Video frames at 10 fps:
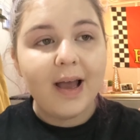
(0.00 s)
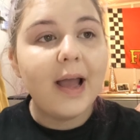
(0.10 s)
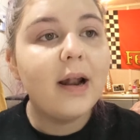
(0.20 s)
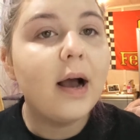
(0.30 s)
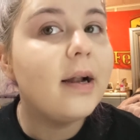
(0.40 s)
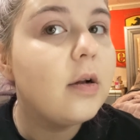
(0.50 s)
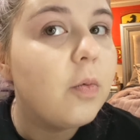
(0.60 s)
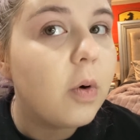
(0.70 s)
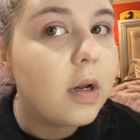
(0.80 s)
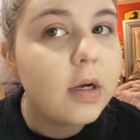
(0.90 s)
And I
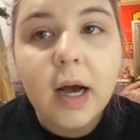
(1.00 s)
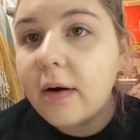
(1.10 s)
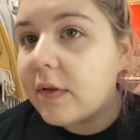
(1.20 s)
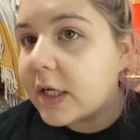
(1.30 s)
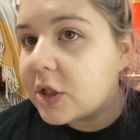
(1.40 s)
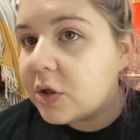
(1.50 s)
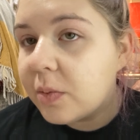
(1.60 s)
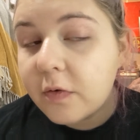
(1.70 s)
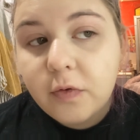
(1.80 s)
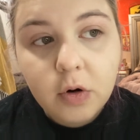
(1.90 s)
didn't want to have like
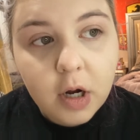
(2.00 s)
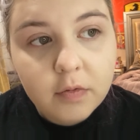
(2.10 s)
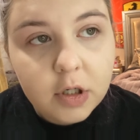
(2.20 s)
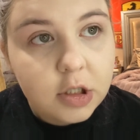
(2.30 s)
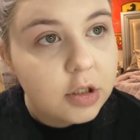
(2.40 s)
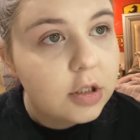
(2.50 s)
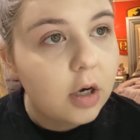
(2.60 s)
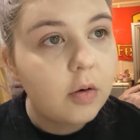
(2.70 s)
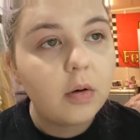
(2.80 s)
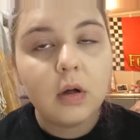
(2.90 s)
super full coverage,
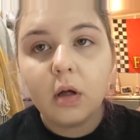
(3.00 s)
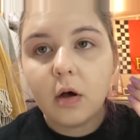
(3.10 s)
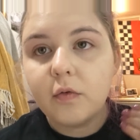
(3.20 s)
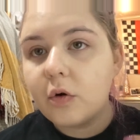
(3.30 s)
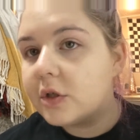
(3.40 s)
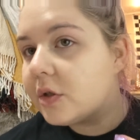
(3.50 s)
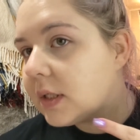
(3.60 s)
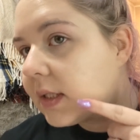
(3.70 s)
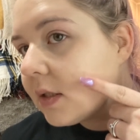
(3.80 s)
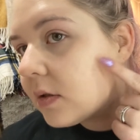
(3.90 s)
so of course you
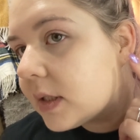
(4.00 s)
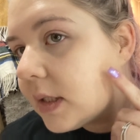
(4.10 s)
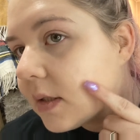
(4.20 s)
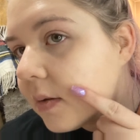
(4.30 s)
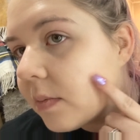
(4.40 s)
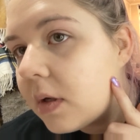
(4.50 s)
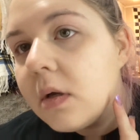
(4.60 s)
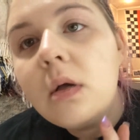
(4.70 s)
can still see some